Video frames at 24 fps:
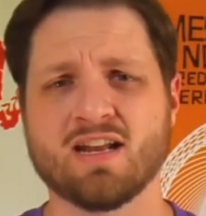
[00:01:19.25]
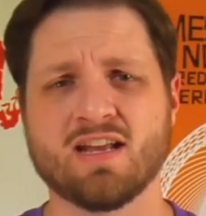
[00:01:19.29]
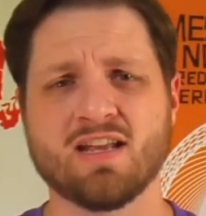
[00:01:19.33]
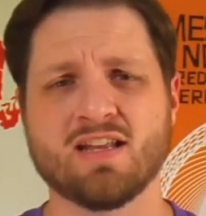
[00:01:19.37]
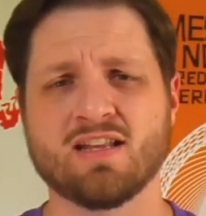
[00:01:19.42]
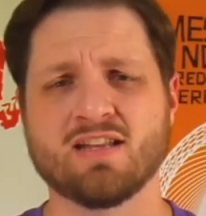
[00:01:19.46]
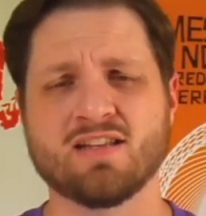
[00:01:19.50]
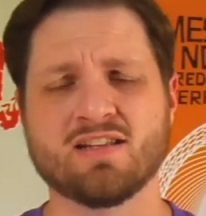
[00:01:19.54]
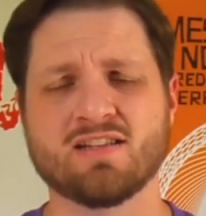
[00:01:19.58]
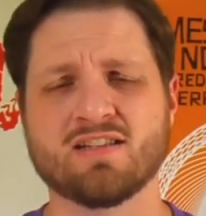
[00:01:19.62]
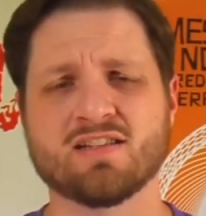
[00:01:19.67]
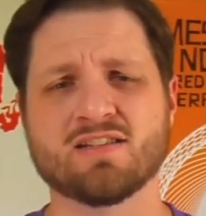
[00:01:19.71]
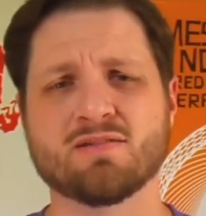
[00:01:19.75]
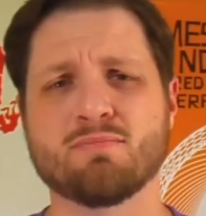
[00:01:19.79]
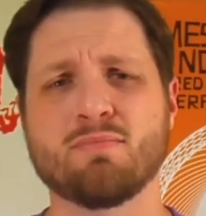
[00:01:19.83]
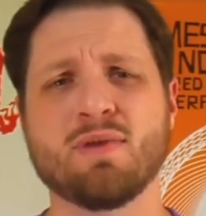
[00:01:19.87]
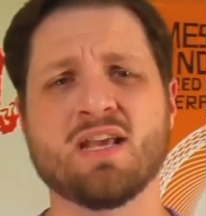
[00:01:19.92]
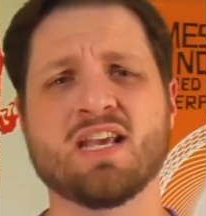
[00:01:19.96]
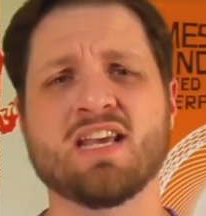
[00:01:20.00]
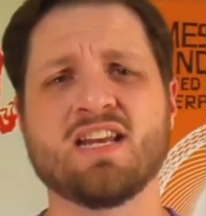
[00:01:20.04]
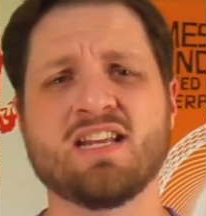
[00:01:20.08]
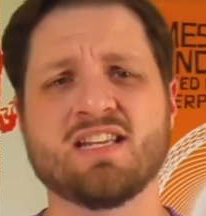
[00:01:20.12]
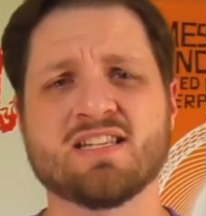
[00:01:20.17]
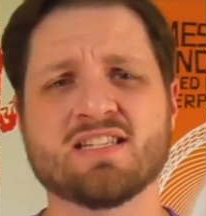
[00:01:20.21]
It doesn't
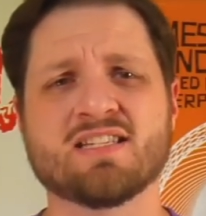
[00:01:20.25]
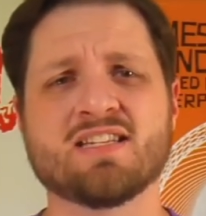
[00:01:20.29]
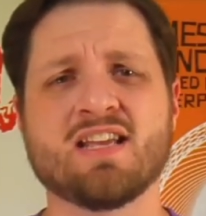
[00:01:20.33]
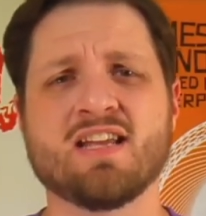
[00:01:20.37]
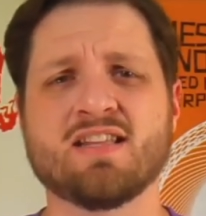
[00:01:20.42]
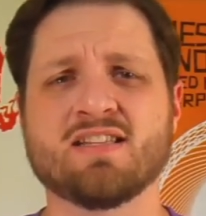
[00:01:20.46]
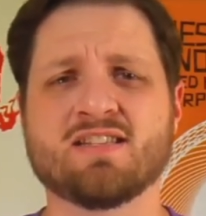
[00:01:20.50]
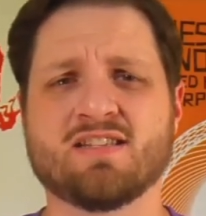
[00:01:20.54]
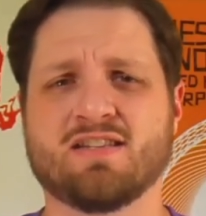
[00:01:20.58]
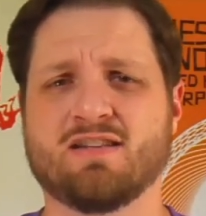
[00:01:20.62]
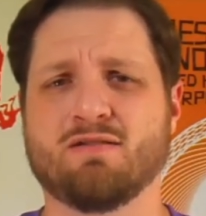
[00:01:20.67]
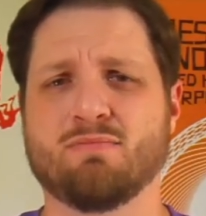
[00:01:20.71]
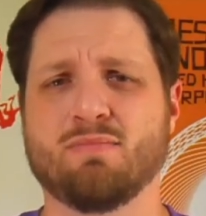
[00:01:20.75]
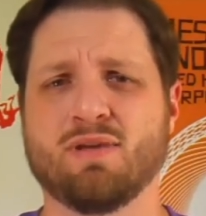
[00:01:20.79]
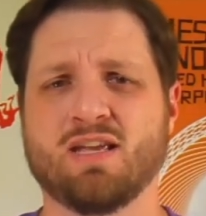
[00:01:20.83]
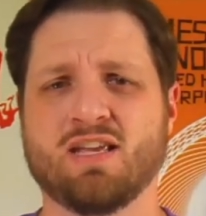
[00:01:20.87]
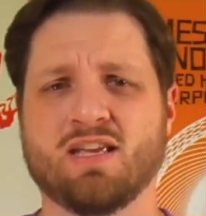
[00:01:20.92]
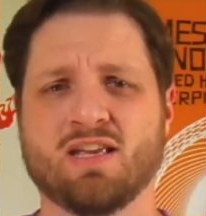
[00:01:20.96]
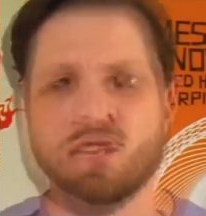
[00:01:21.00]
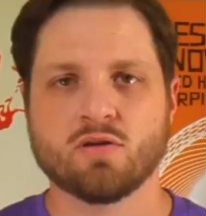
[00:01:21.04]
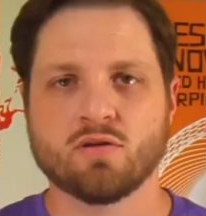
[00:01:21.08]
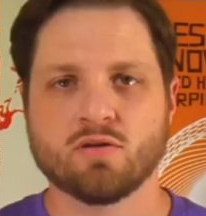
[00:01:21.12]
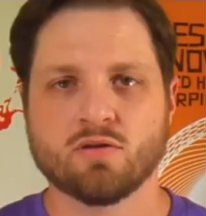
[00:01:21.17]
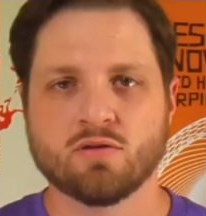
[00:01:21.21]
make any sense to
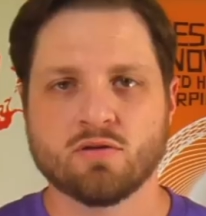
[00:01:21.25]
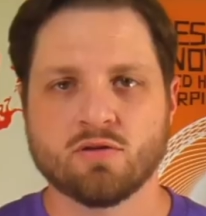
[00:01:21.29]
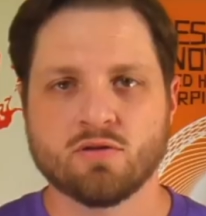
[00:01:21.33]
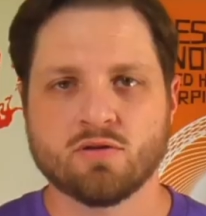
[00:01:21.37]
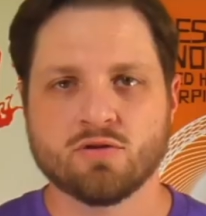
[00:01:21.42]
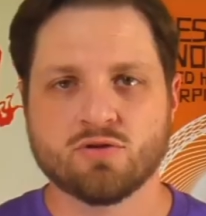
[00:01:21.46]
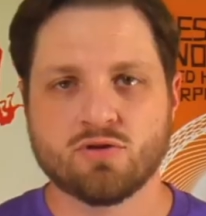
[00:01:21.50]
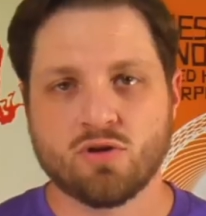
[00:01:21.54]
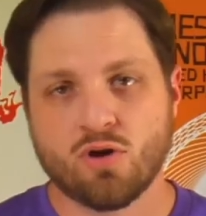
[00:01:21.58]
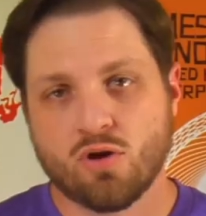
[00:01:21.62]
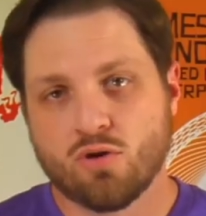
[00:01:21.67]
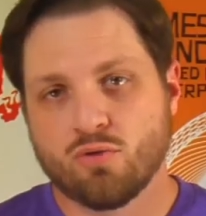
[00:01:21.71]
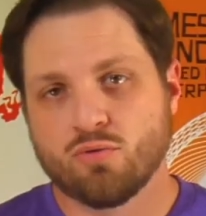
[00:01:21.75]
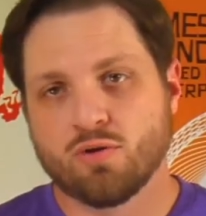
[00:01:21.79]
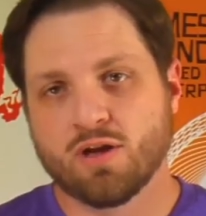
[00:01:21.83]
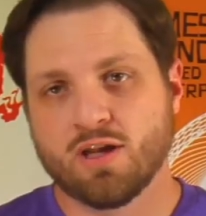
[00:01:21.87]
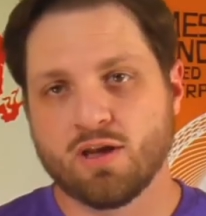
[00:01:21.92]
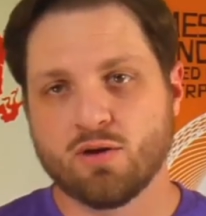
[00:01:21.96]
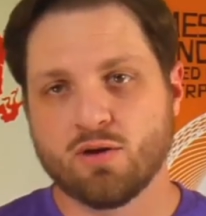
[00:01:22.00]
me. So